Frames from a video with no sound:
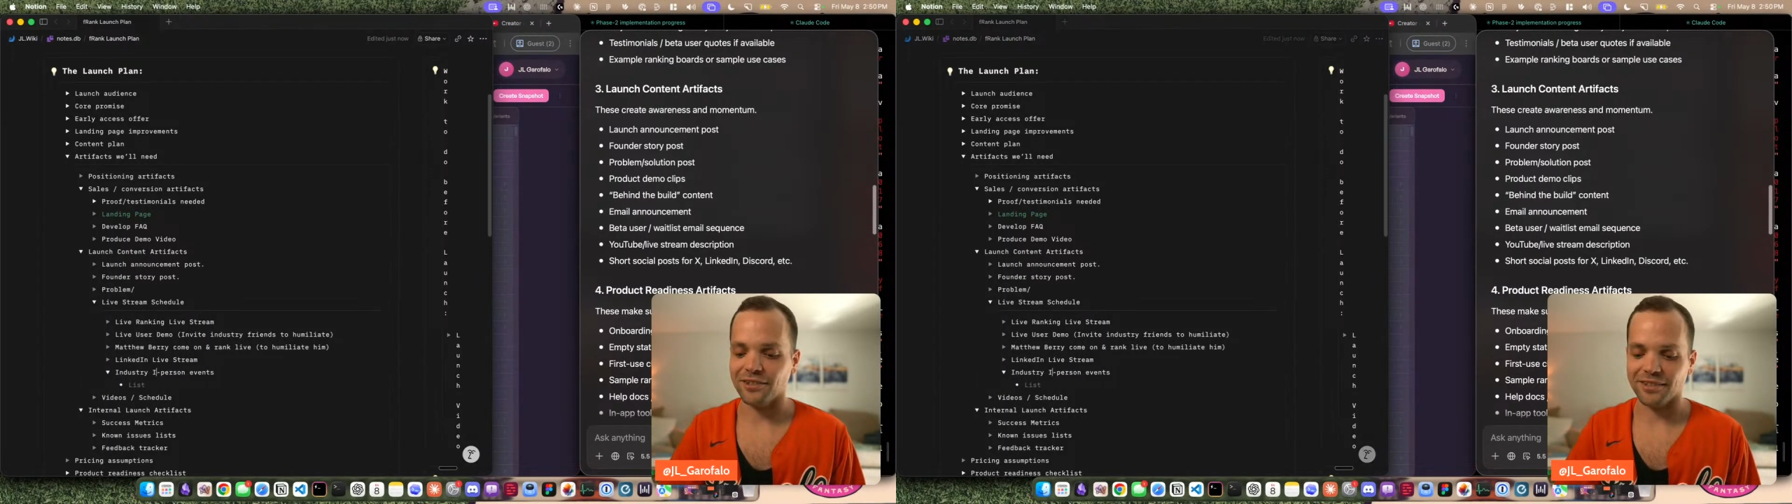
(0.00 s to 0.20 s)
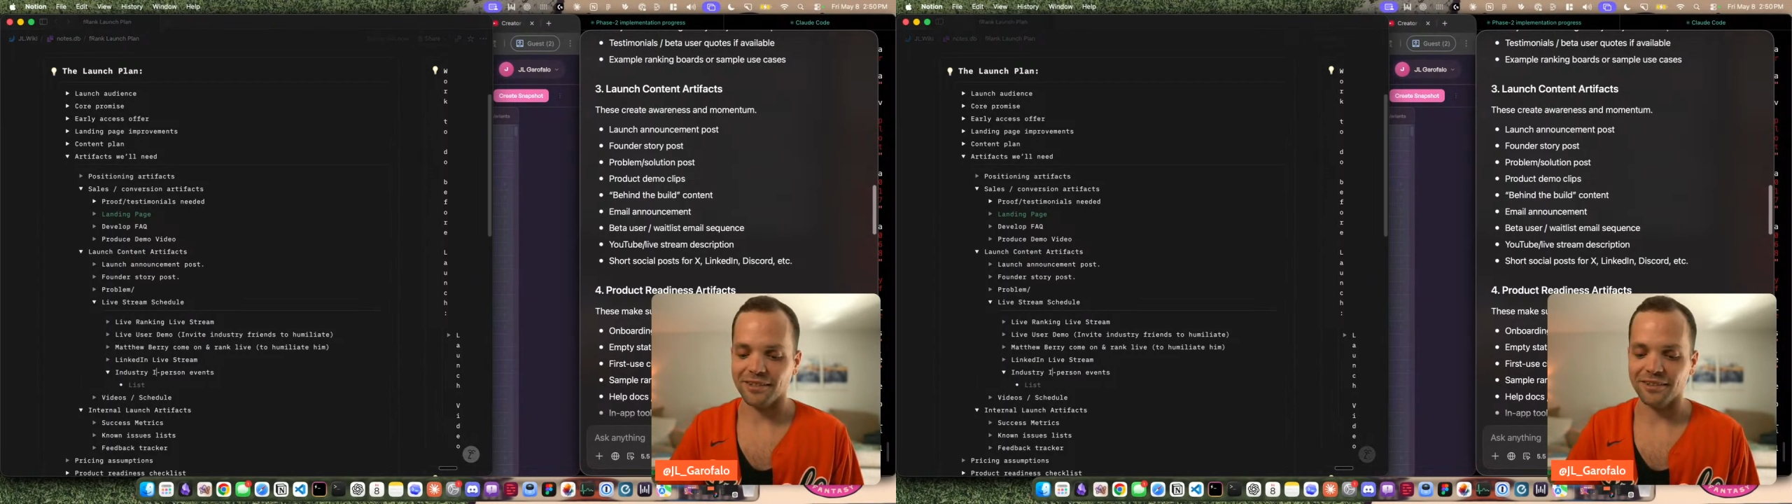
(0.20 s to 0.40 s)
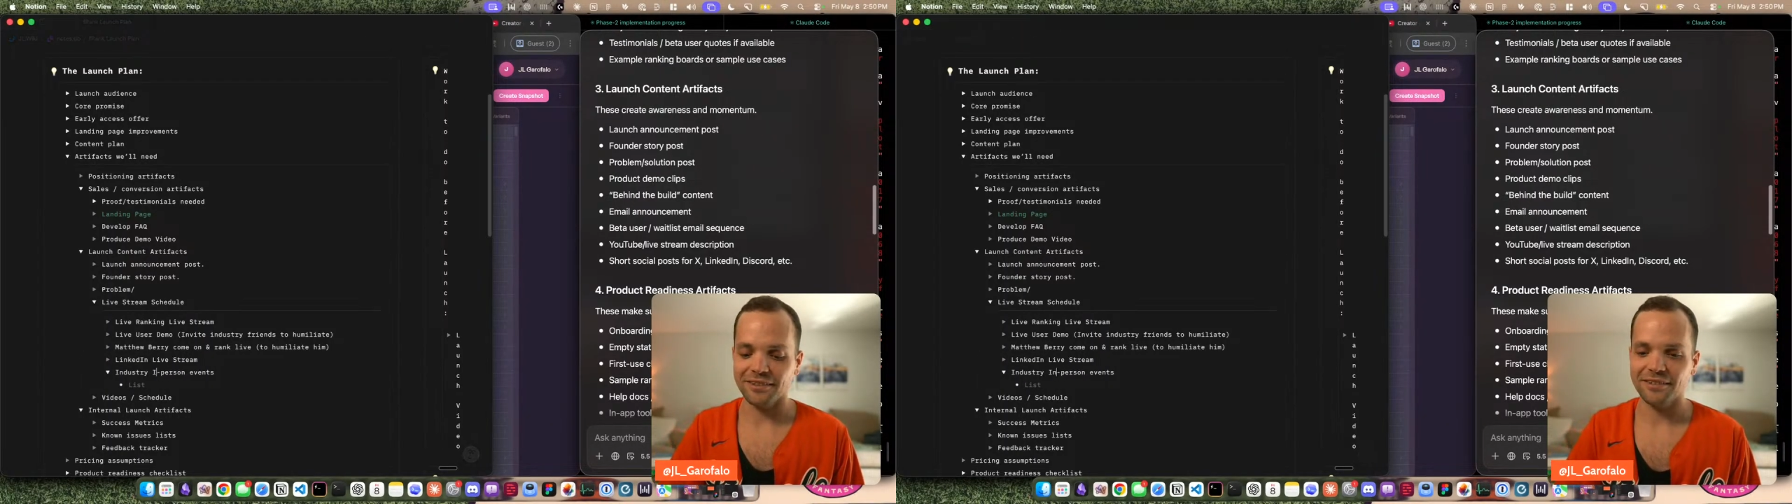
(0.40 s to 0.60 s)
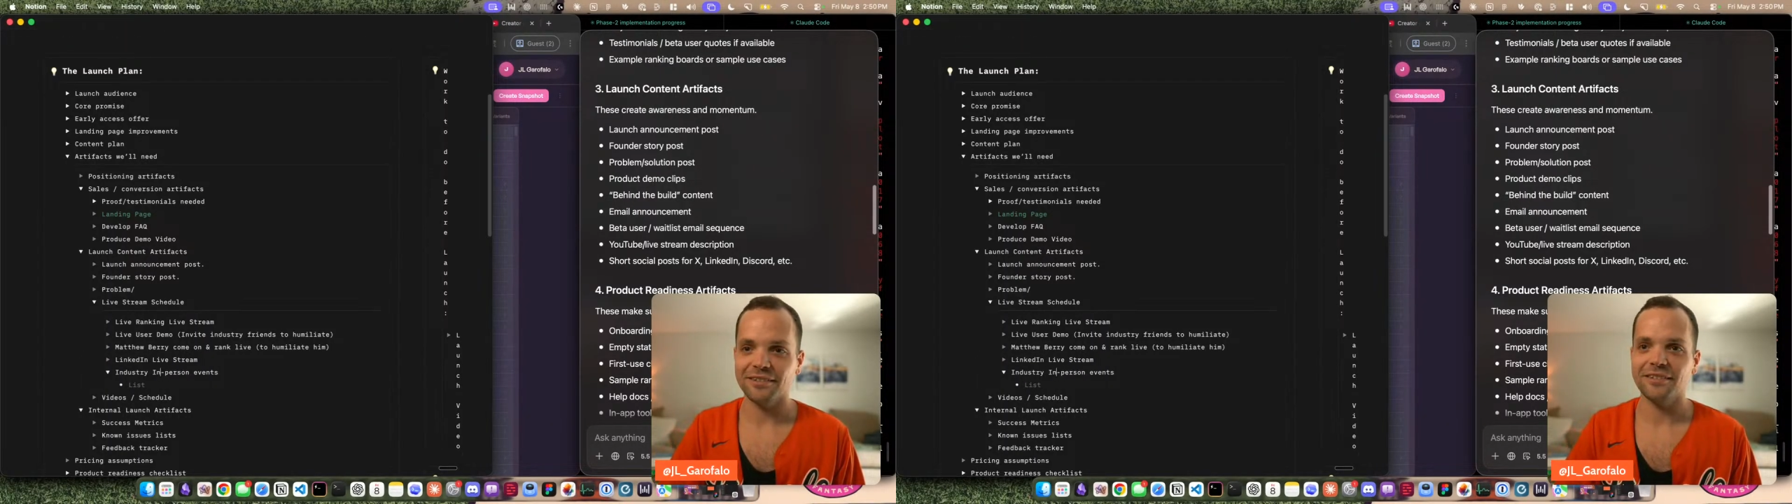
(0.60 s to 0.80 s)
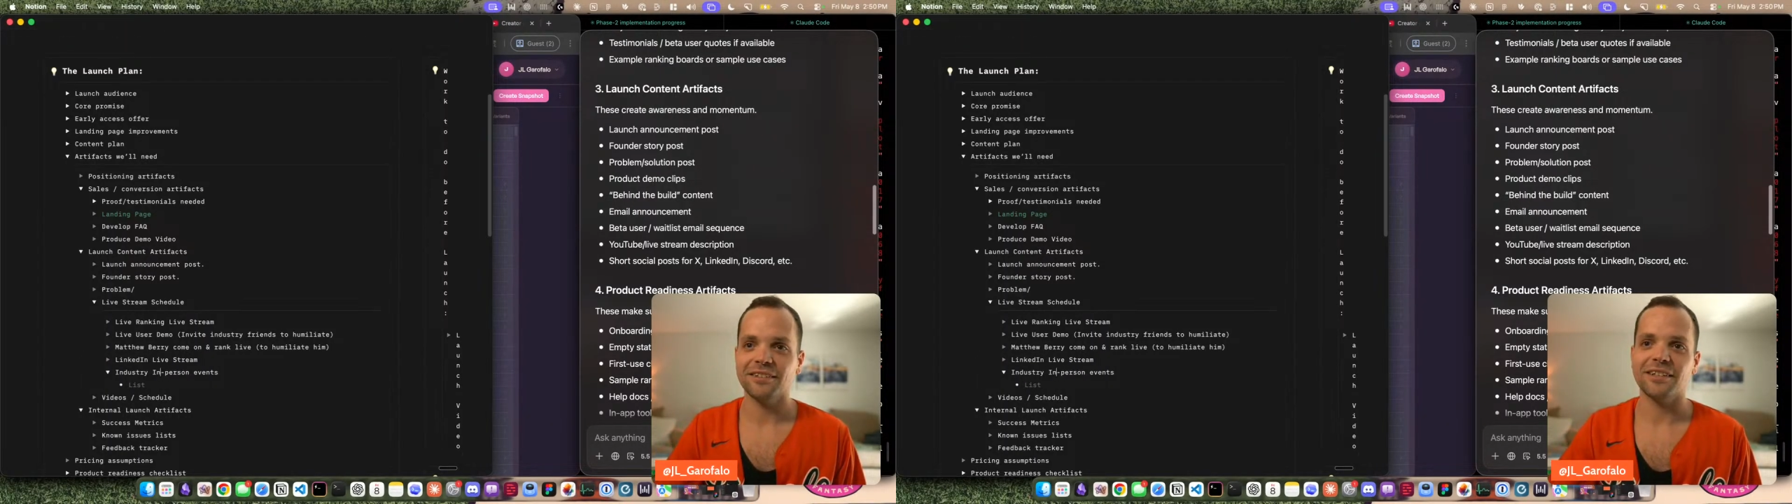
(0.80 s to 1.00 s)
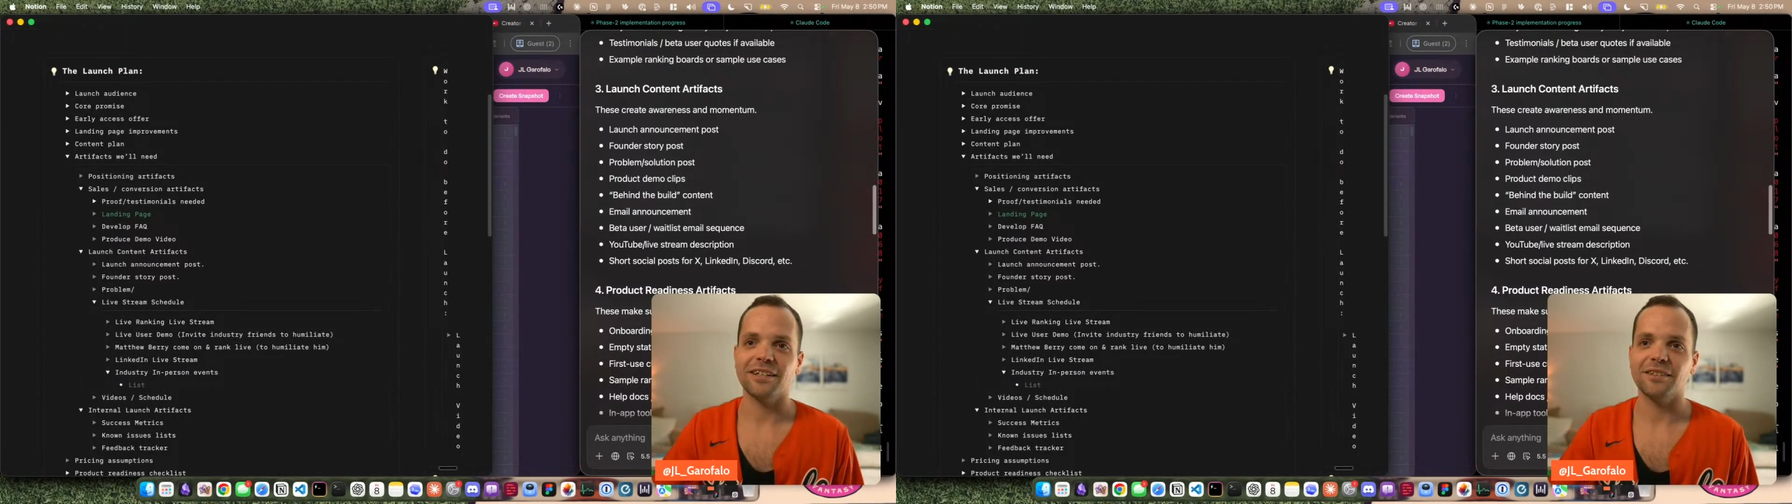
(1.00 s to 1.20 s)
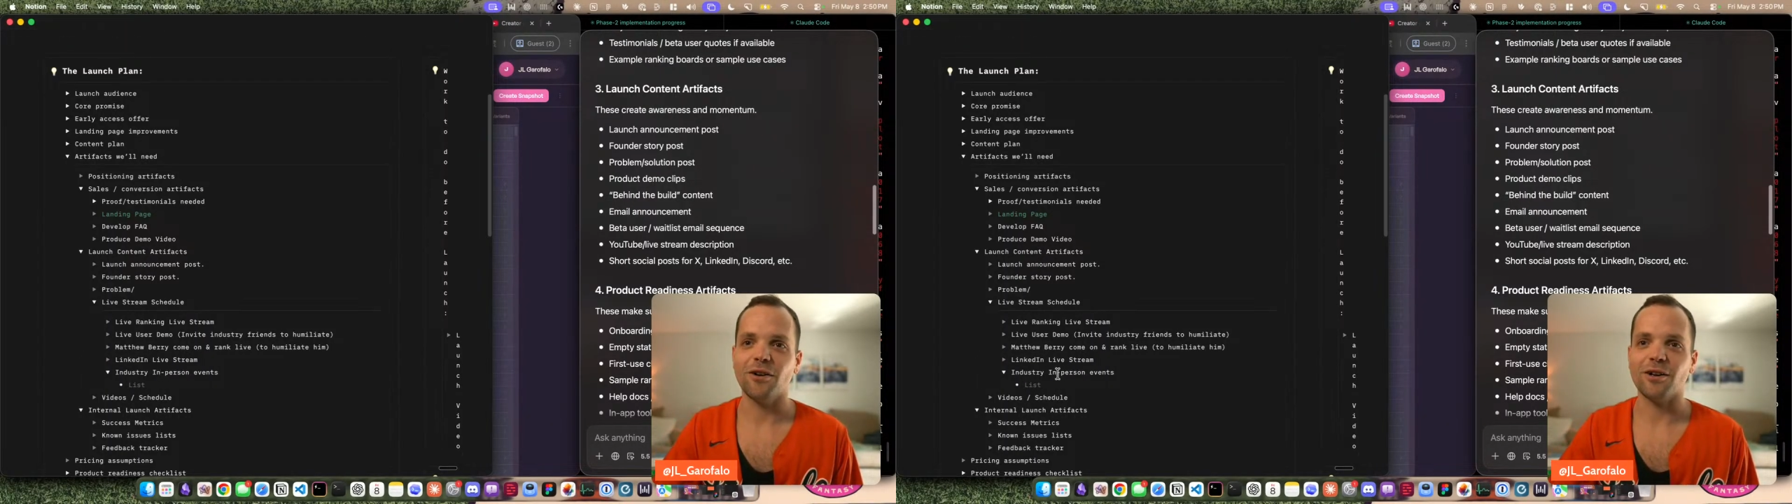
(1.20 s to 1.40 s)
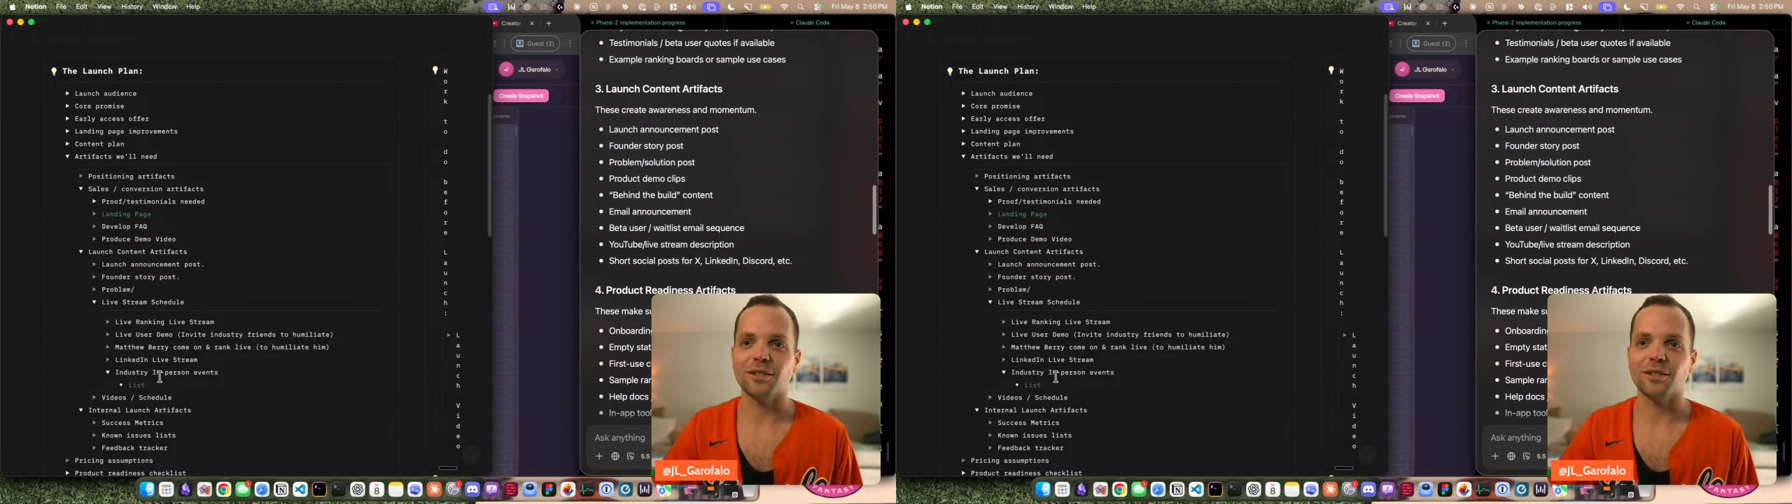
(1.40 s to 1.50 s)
to talk to